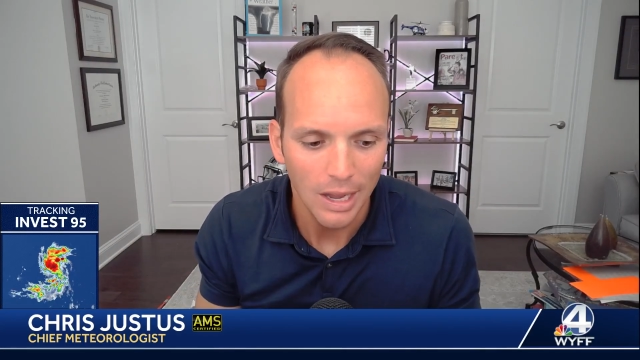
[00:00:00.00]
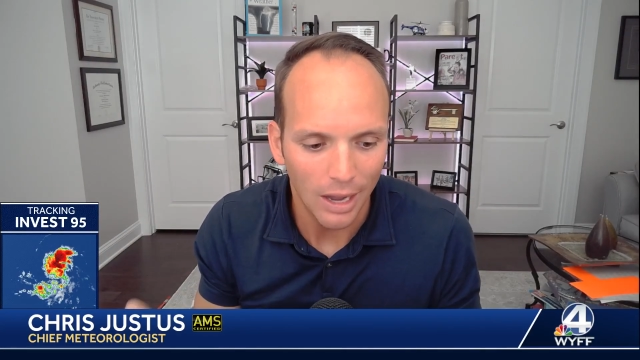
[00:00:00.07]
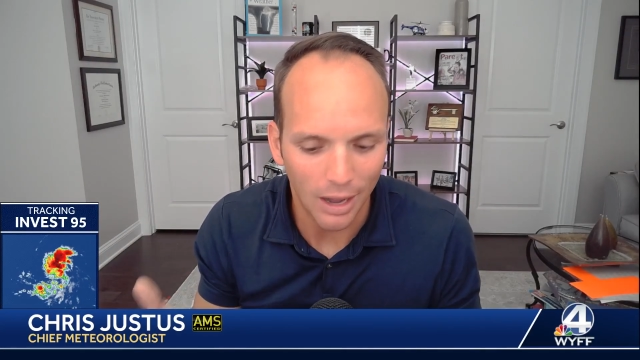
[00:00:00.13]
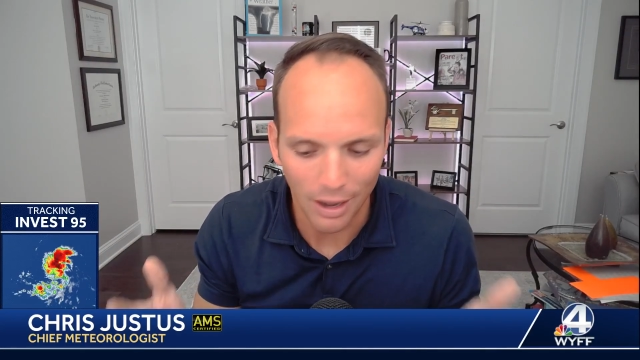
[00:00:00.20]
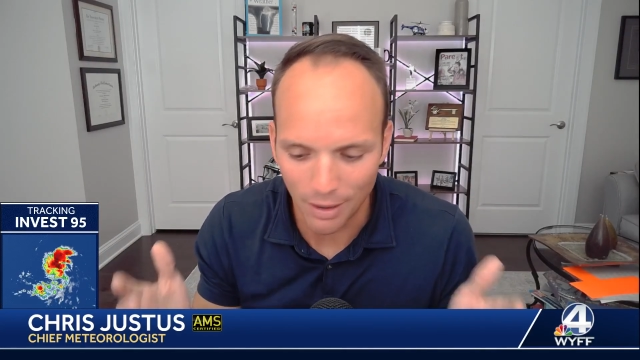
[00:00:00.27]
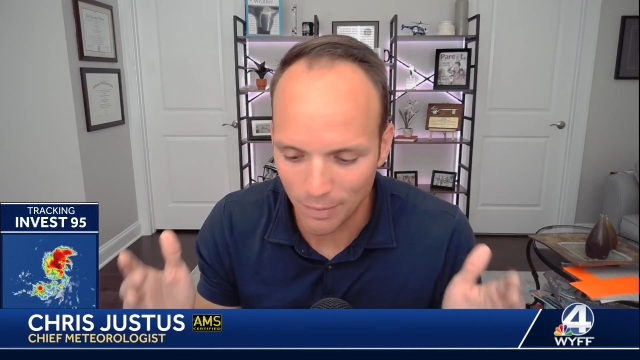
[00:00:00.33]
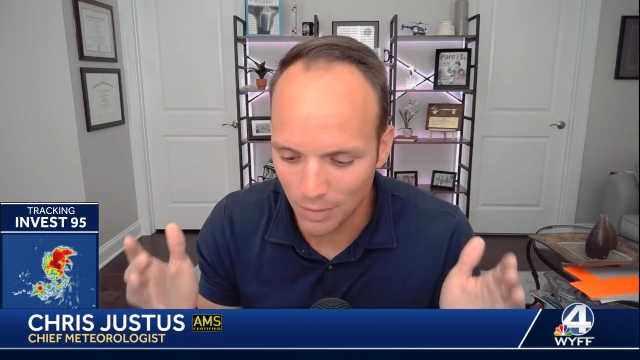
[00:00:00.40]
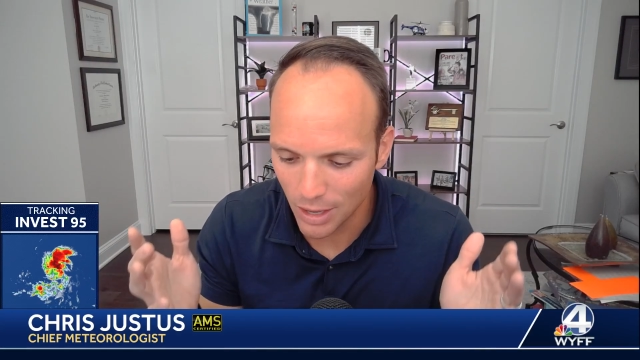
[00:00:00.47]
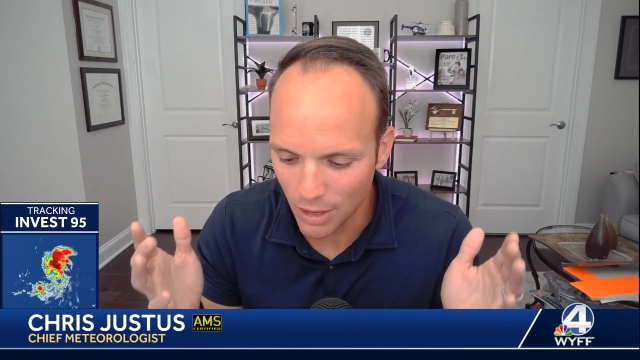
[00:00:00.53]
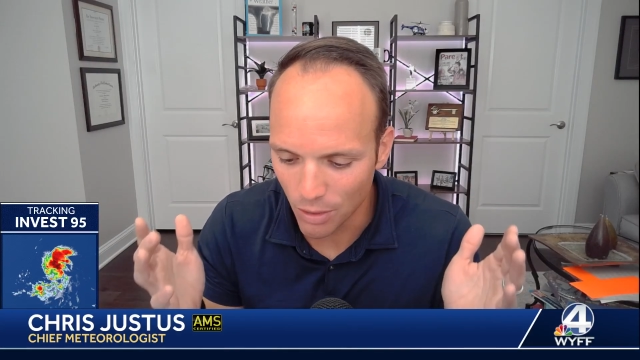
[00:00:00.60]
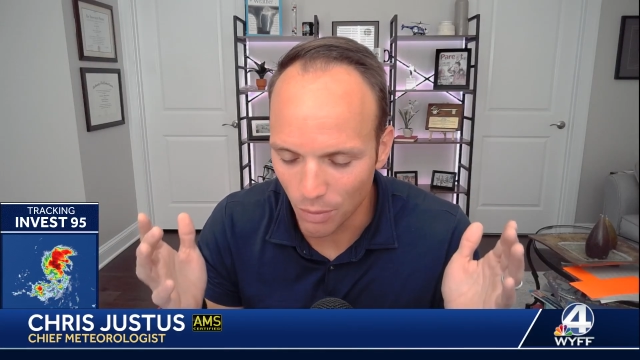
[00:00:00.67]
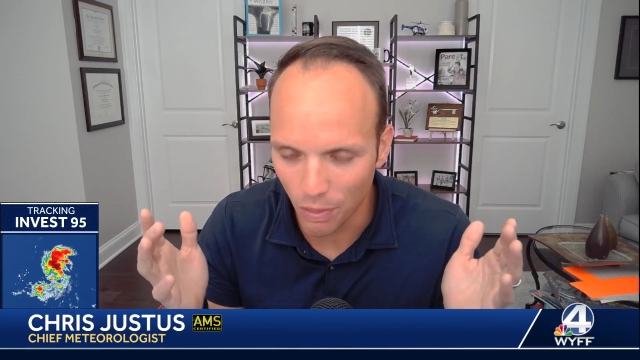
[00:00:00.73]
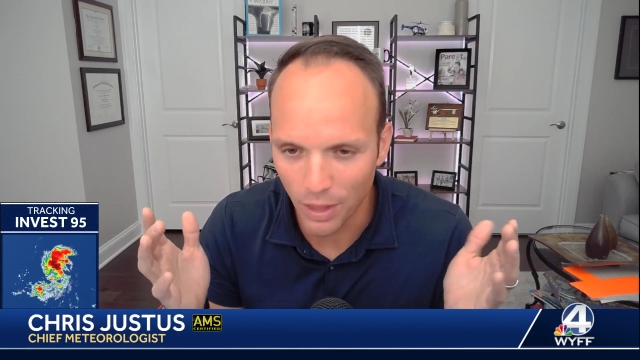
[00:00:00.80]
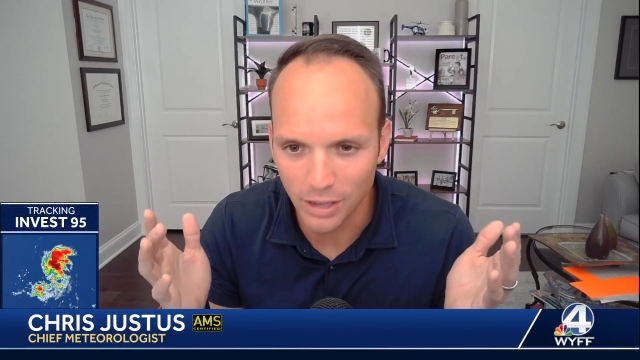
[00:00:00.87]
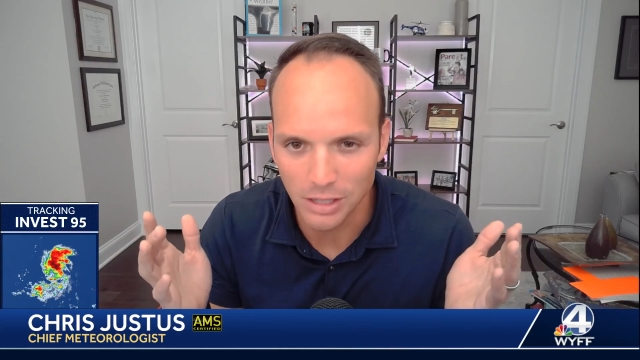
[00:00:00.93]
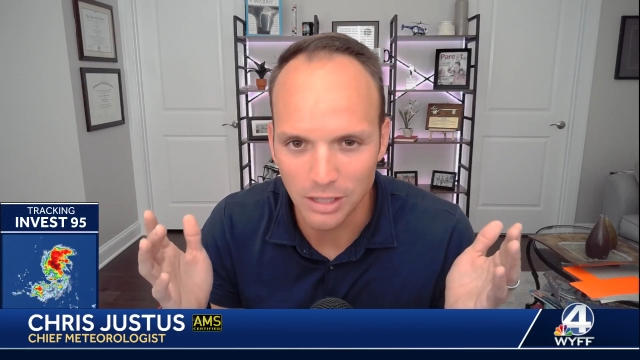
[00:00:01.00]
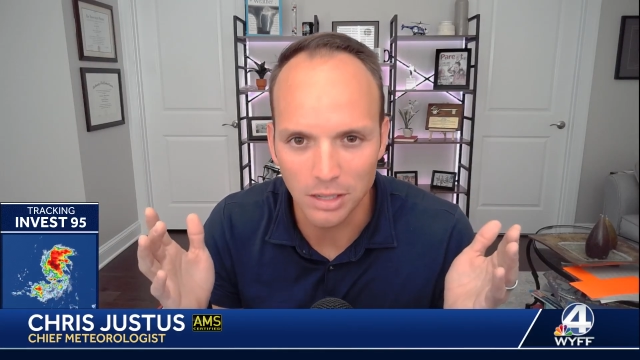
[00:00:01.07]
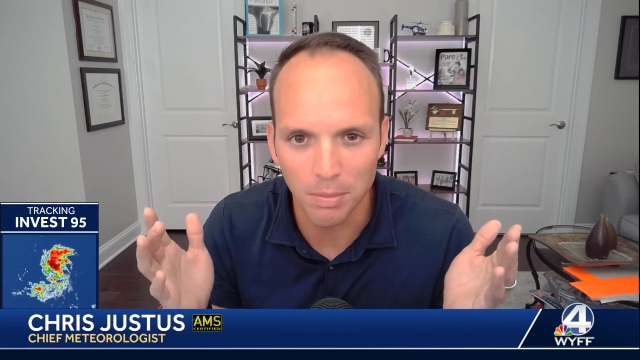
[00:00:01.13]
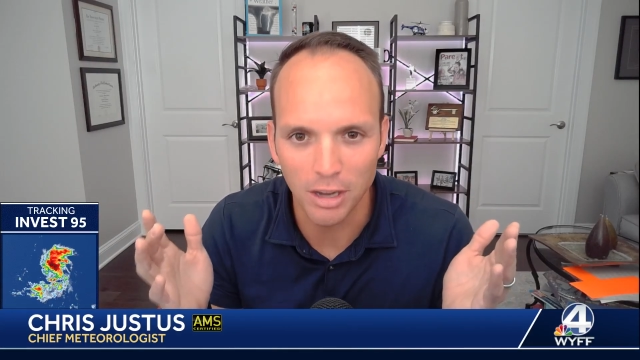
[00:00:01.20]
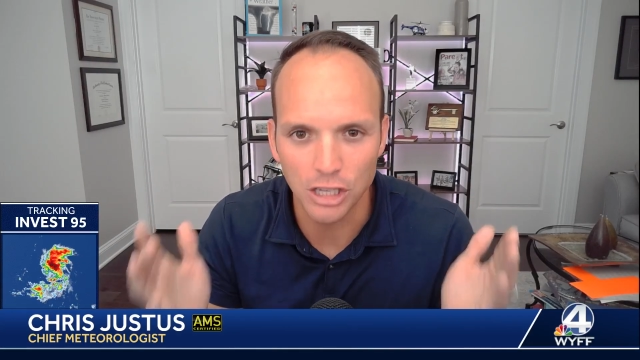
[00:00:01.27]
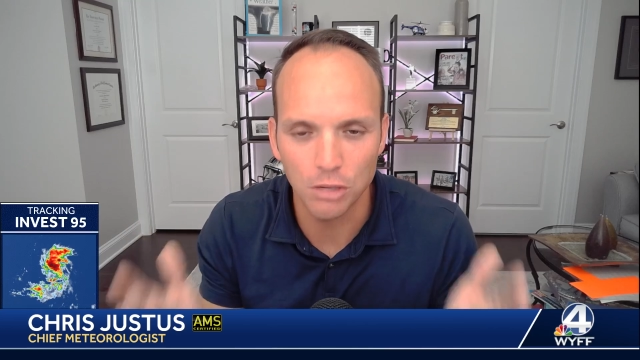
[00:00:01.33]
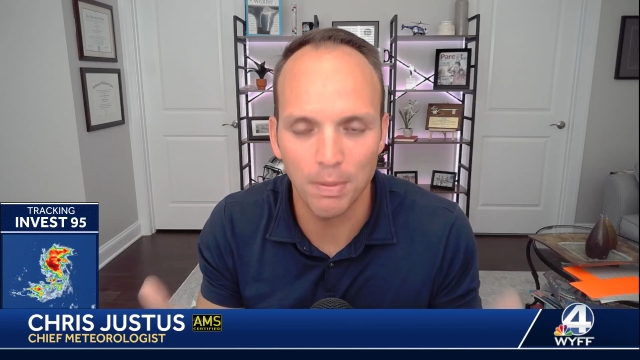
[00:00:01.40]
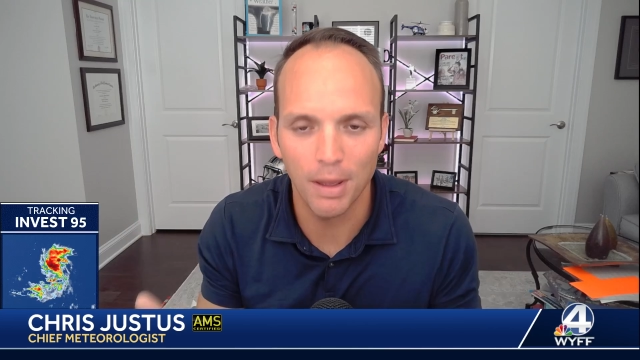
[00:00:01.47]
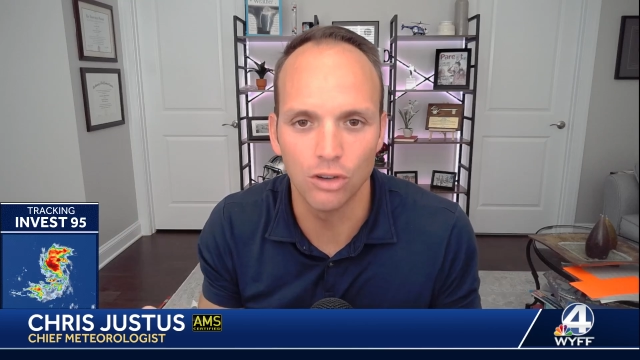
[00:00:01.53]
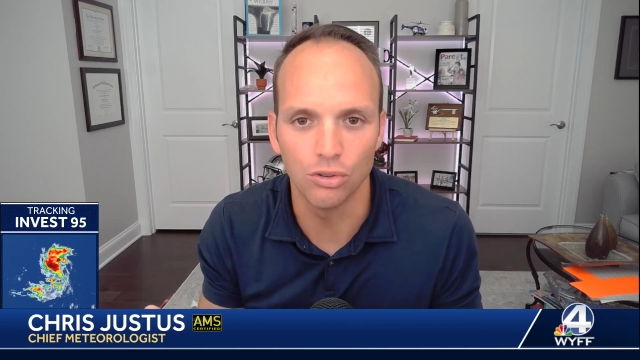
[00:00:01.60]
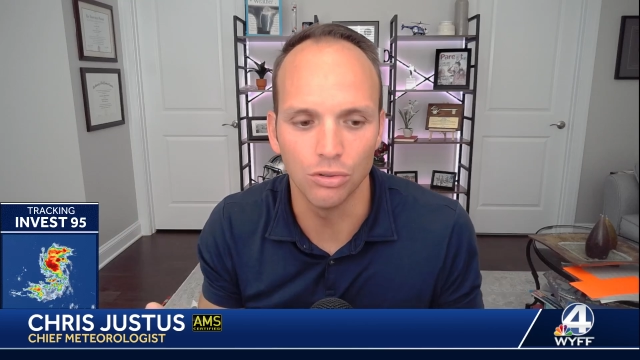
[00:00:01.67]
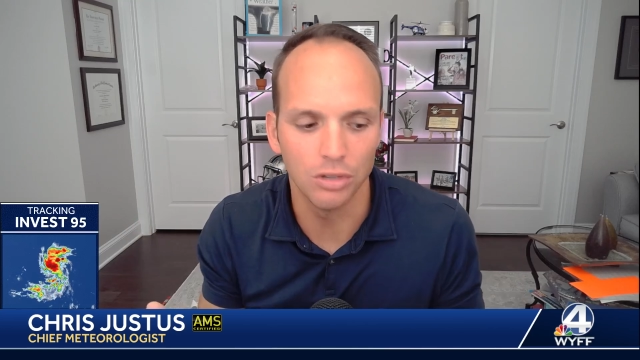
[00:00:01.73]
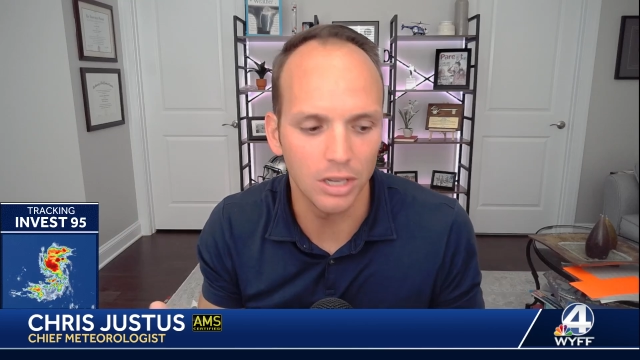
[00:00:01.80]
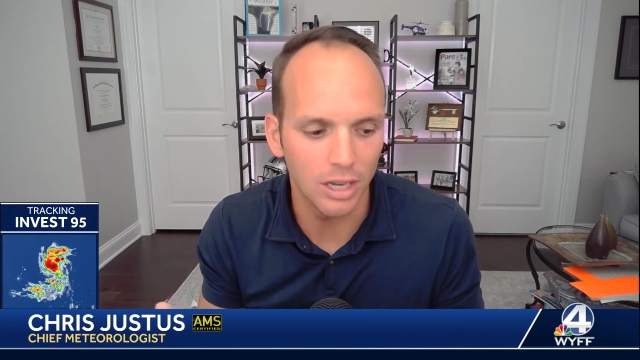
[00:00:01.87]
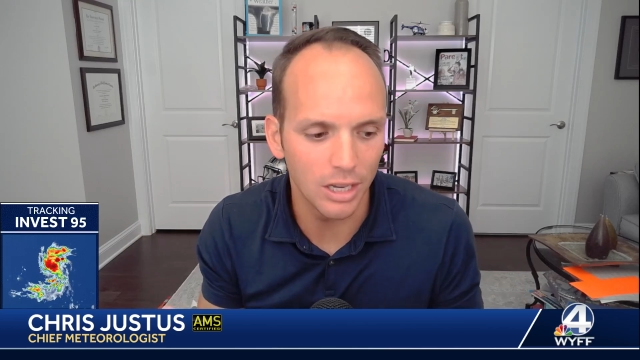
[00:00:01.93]
That's my
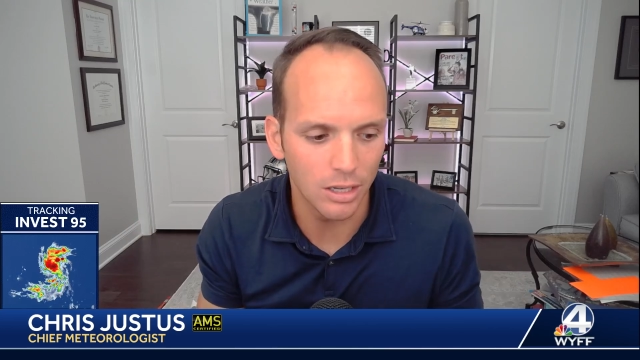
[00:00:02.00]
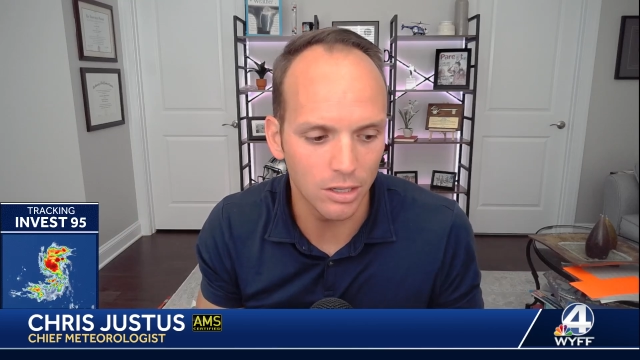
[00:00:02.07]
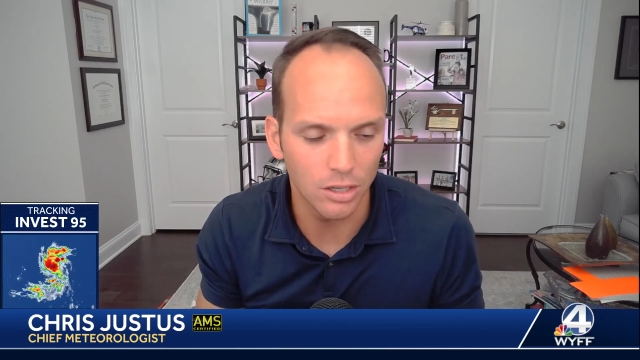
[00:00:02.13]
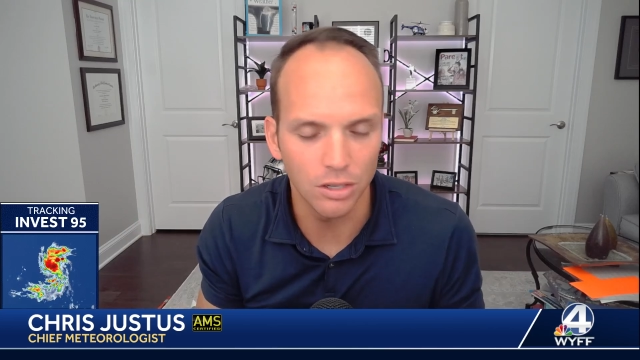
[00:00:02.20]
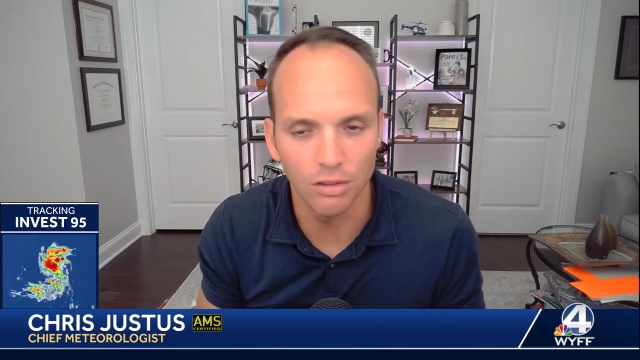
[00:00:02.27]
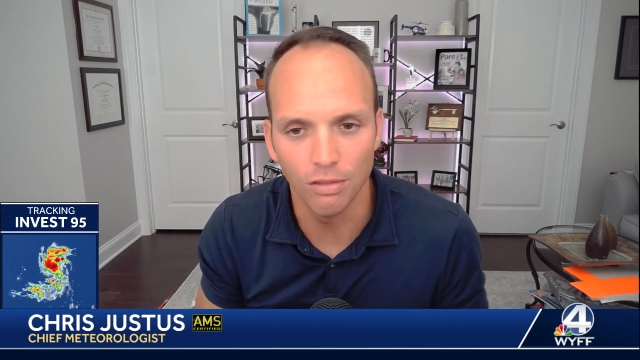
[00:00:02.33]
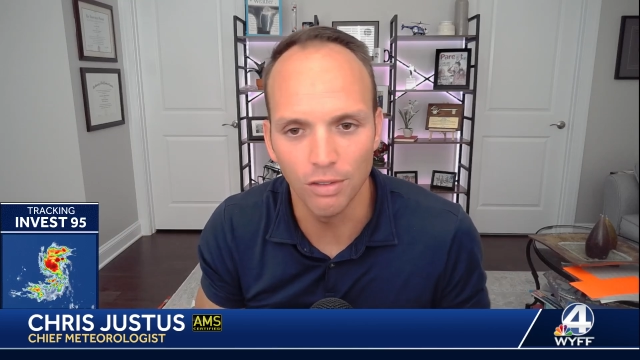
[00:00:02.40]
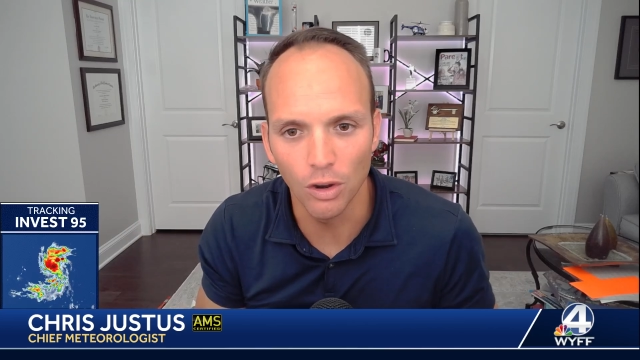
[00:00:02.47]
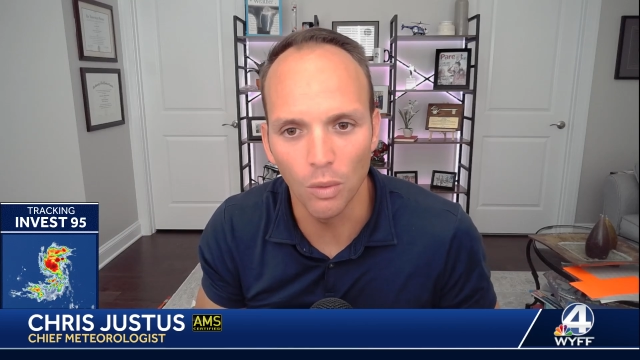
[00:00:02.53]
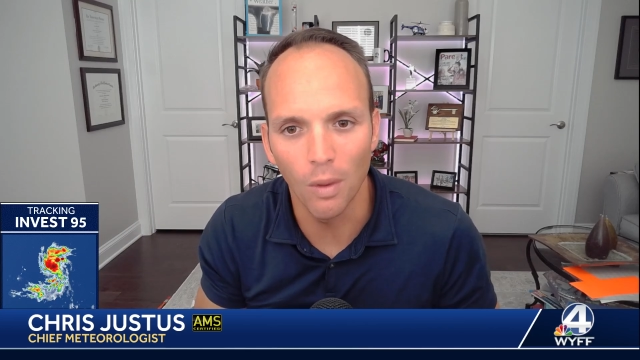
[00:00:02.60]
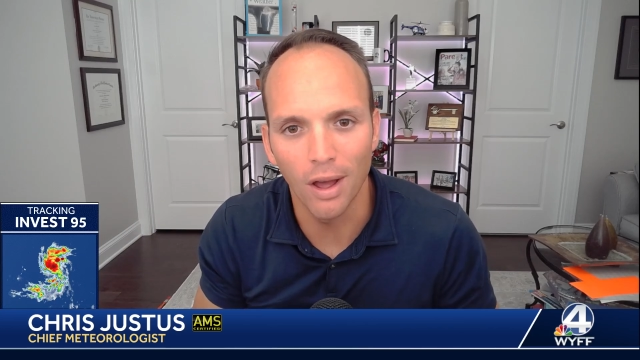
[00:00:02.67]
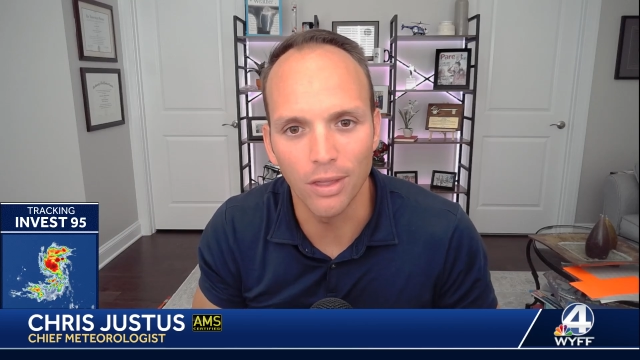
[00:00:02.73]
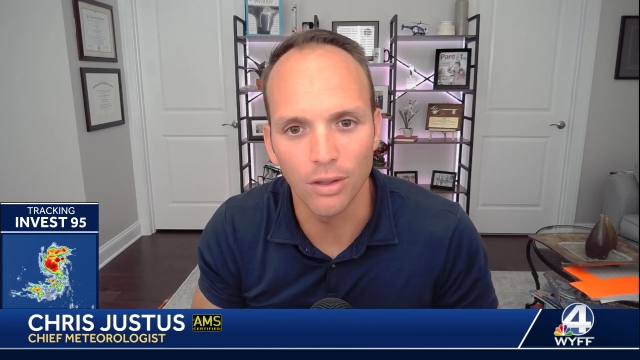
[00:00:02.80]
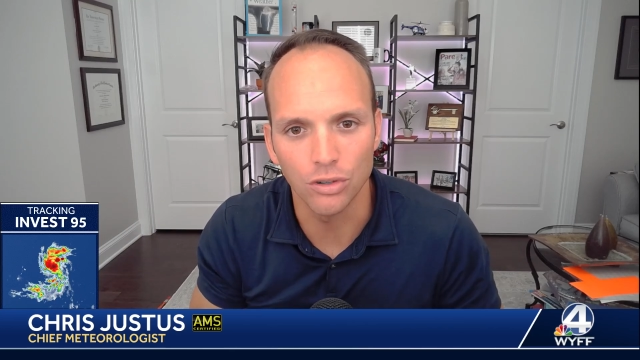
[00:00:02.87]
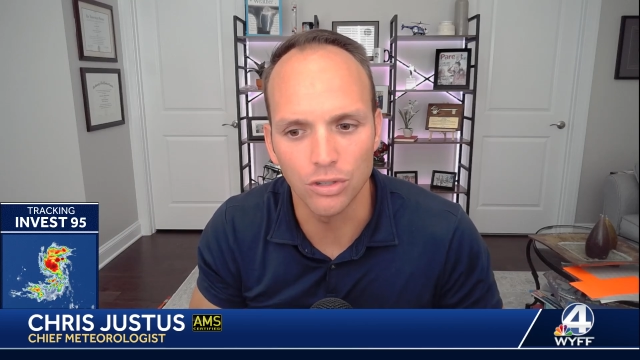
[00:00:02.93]
specialty, is severe weather.